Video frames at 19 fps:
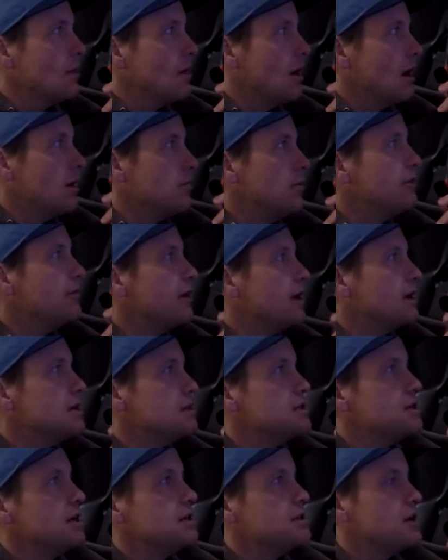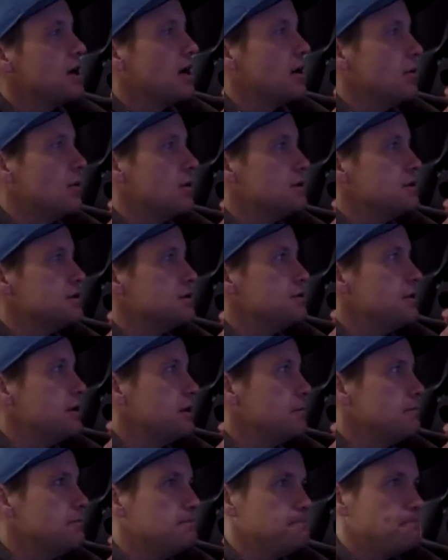All right, moving on to GHI Orange
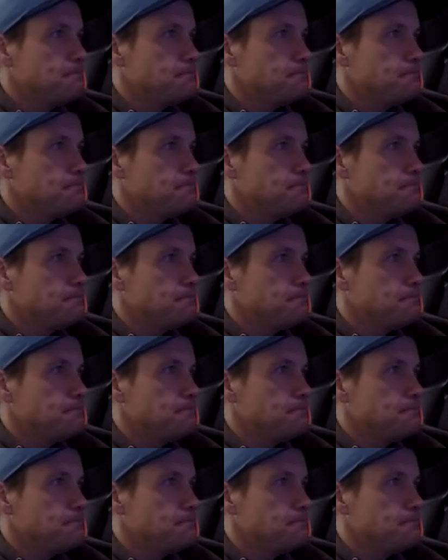Dream.